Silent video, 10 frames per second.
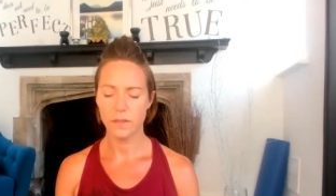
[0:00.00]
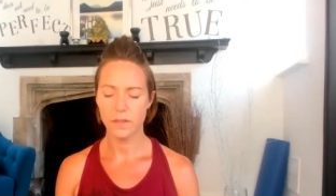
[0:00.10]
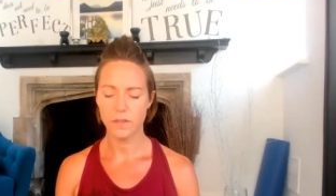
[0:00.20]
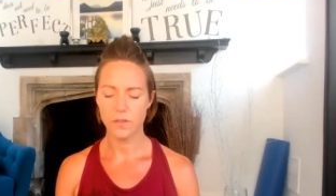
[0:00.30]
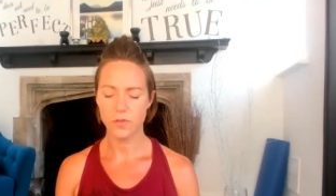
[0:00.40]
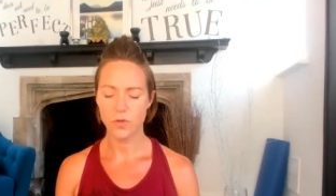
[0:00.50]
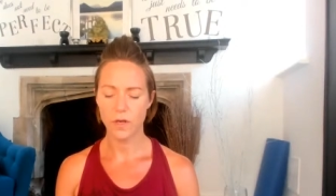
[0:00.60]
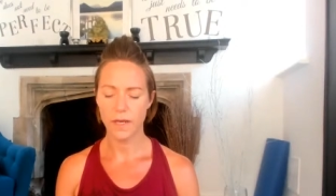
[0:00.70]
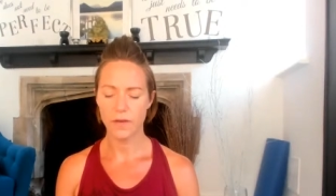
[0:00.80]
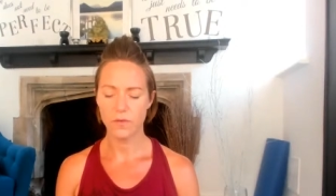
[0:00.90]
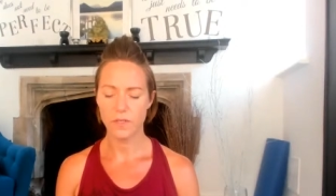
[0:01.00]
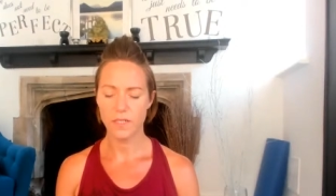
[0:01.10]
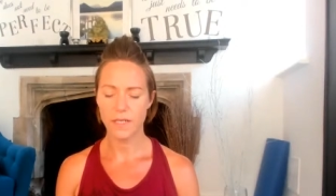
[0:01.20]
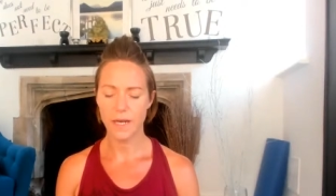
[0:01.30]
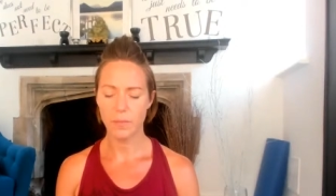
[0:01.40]
to just try and get everyone
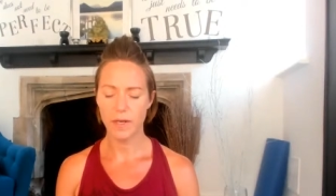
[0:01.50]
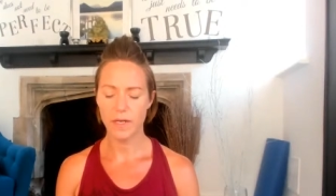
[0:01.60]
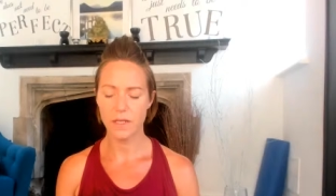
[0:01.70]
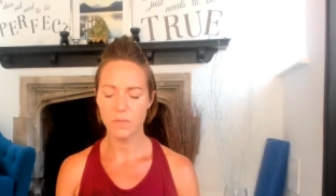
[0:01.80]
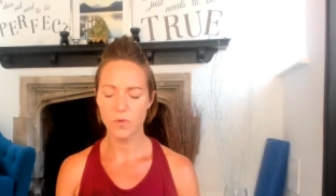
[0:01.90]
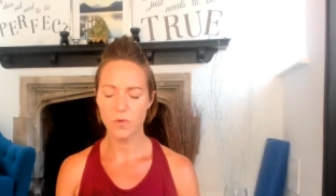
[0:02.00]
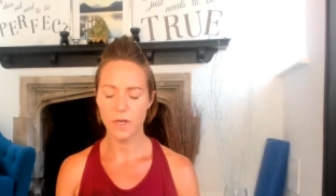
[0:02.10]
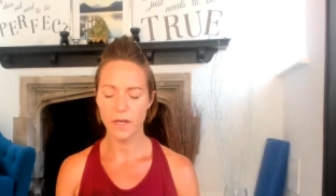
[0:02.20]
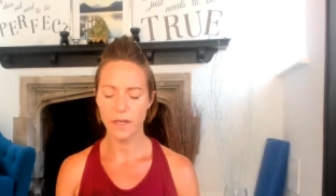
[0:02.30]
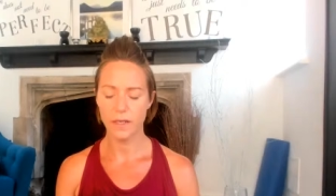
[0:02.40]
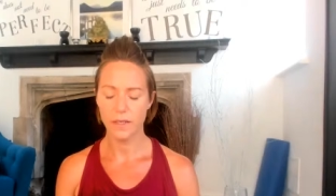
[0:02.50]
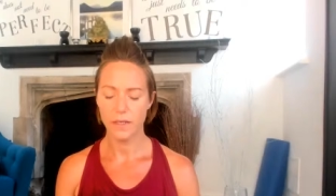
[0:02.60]
to tap in the morning.